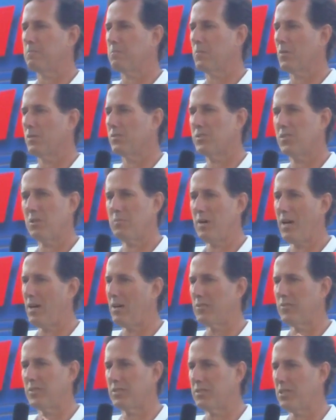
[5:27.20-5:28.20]

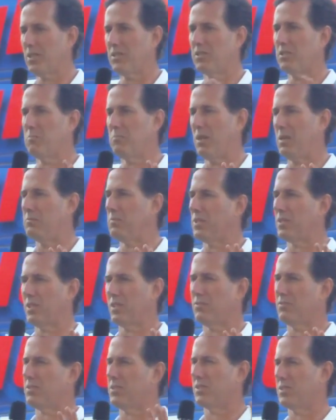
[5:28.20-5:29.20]
Somehow the 10th Amendment
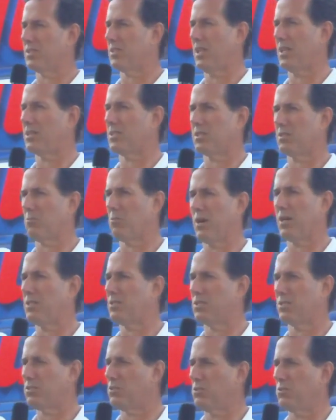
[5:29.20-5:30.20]
gives the states the right
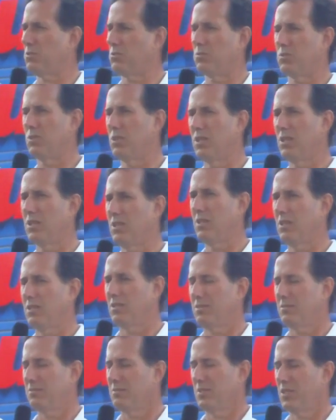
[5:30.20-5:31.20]
to do,
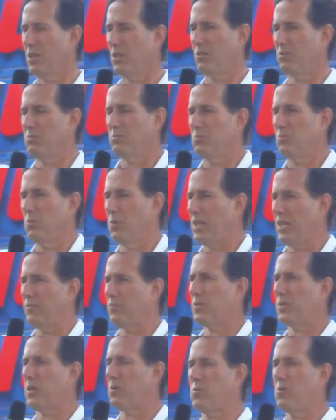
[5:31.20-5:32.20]

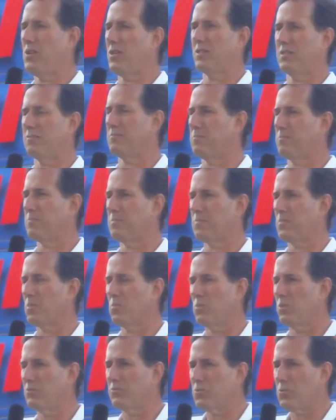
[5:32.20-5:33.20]
whatever they want.
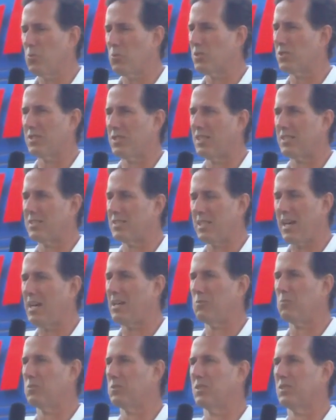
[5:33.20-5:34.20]
Well, of course, that's
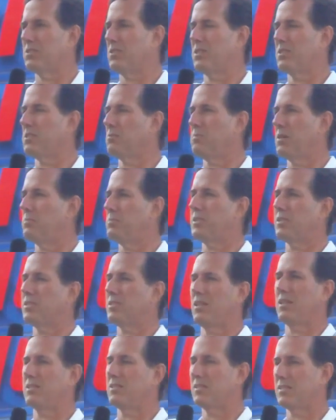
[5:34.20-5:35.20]
not what the 10th Amendment
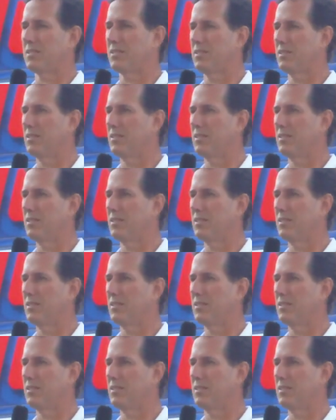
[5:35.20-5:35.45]
says.